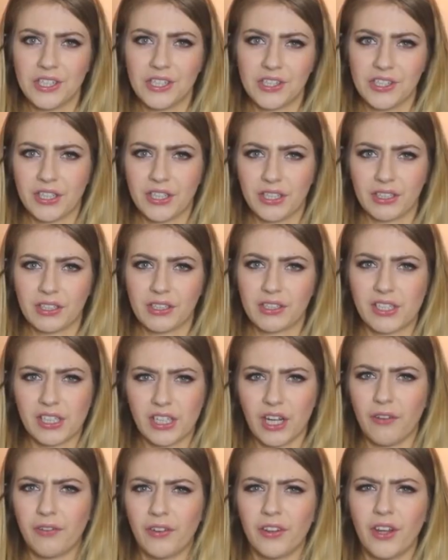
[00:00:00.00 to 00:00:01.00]
just to
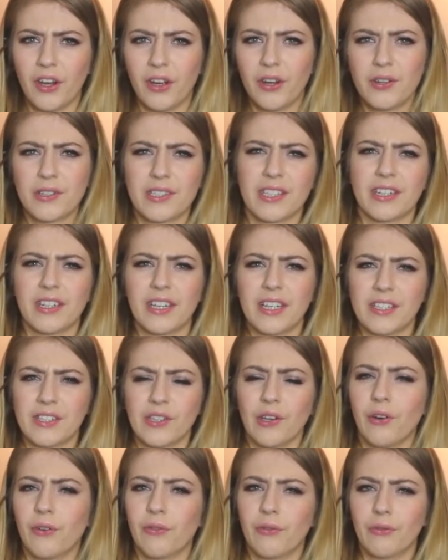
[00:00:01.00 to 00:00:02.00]
cover those, and it's
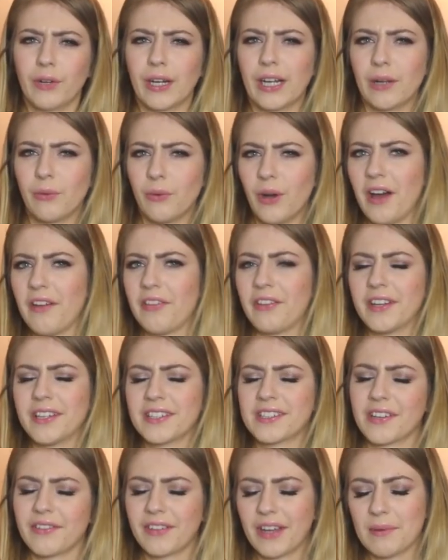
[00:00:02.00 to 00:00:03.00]
not really worth
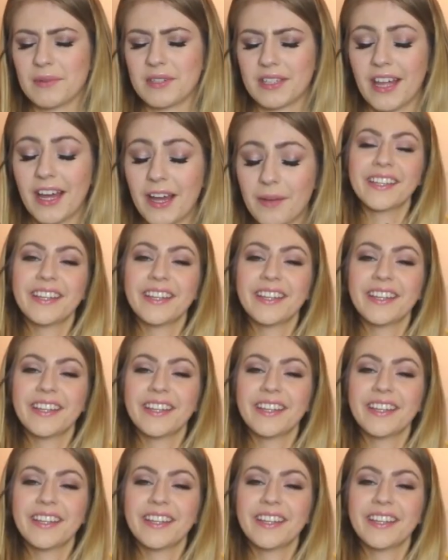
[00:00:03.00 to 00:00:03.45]
it, so I've kept it there.